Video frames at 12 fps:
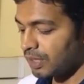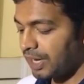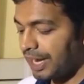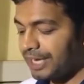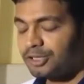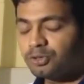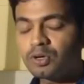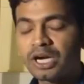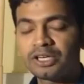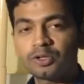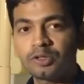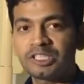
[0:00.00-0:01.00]
And to
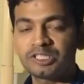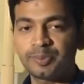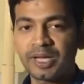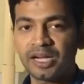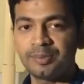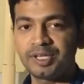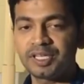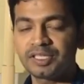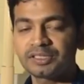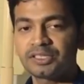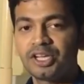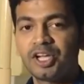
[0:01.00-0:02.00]
control these
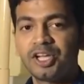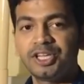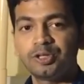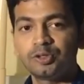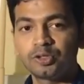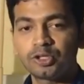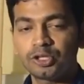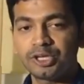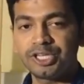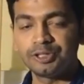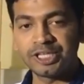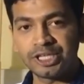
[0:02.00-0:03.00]
parameters,
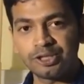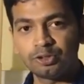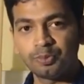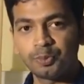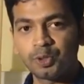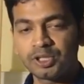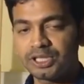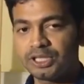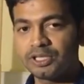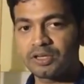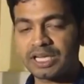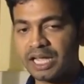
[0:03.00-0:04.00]
you need to put
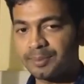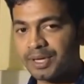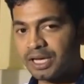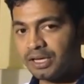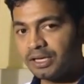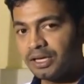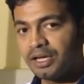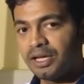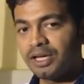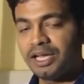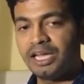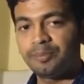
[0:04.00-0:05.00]
your camera
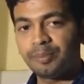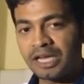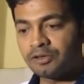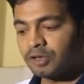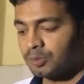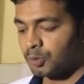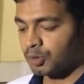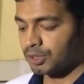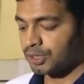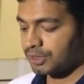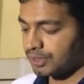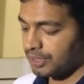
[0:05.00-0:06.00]
in manual mode,
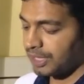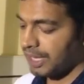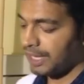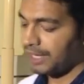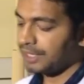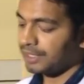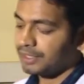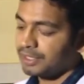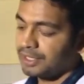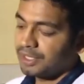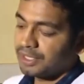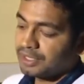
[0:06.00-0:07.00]
and
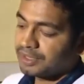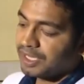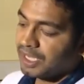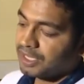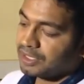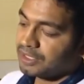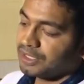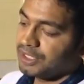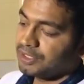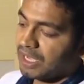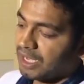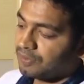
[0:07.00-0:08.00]
there
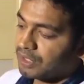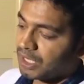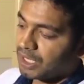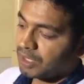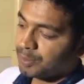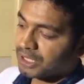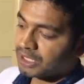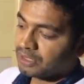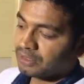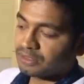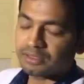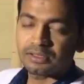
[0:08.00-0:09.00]
you have a button